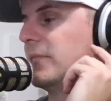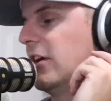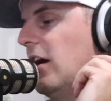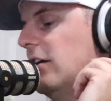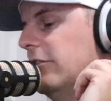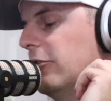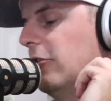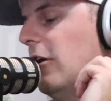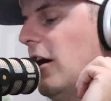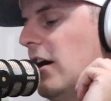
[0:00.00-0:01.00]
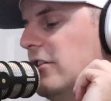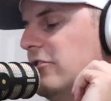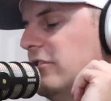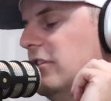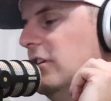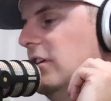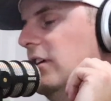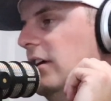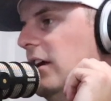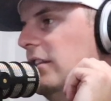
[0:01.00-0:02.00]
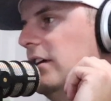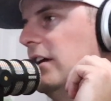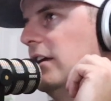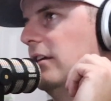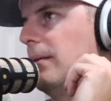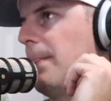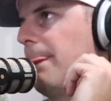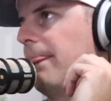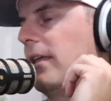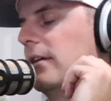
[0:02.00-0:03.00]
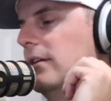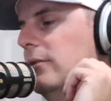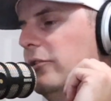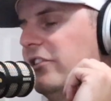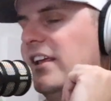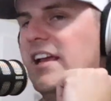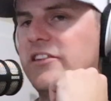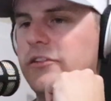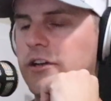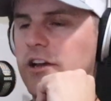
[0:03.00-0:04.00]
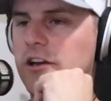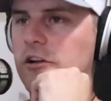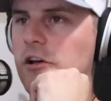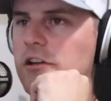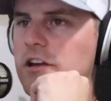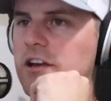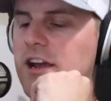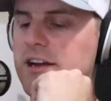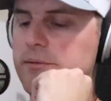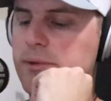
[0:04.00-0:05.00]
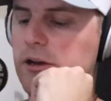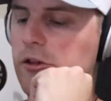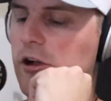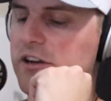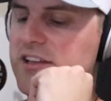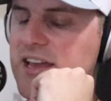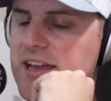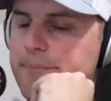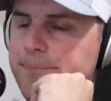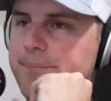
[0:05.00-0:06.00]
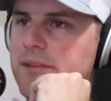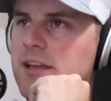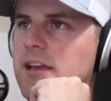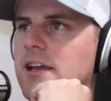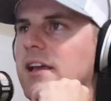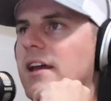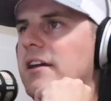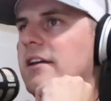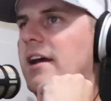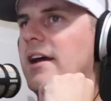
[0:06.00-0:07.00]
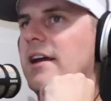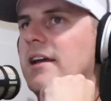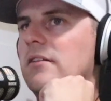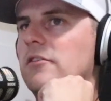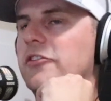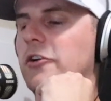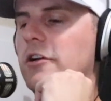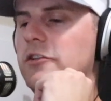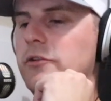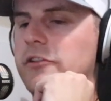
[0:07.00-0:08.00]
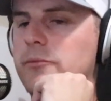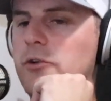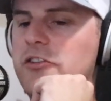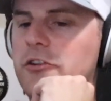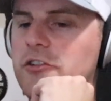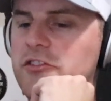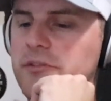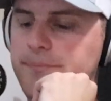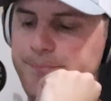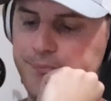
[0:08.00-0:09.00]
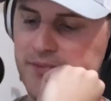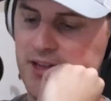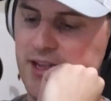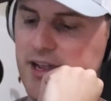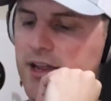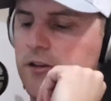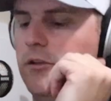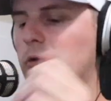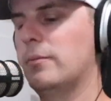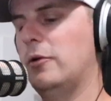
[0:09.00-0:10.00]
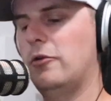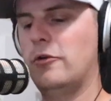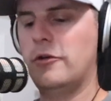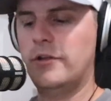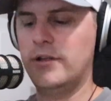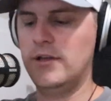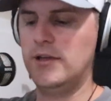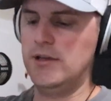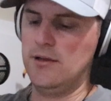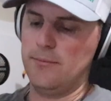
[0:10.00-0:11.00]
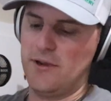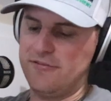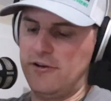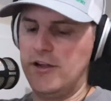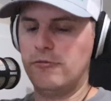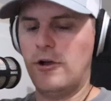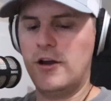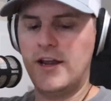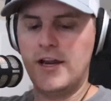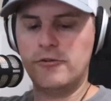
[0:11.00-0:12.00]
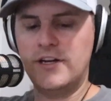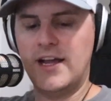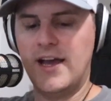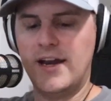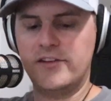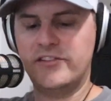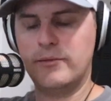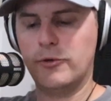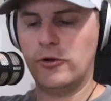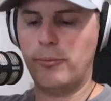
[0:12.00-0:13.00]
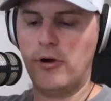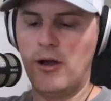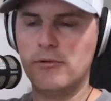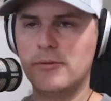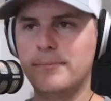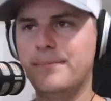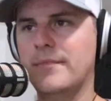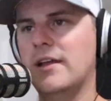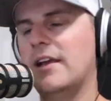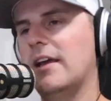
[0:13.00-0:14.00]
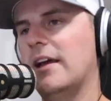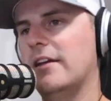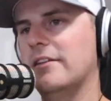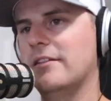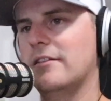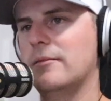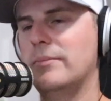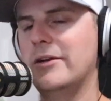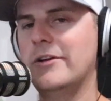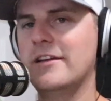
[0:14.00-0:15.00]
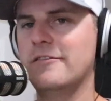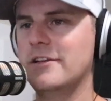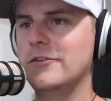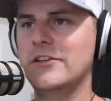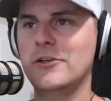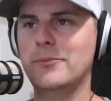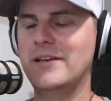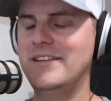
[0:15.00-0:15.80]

got it in the garage, and then it was late, so I kind of called it a night. It had been a long day, and I started doing some research. And lo and behold, my friend Ron Henry had a similar problem, and the beauty of YouTube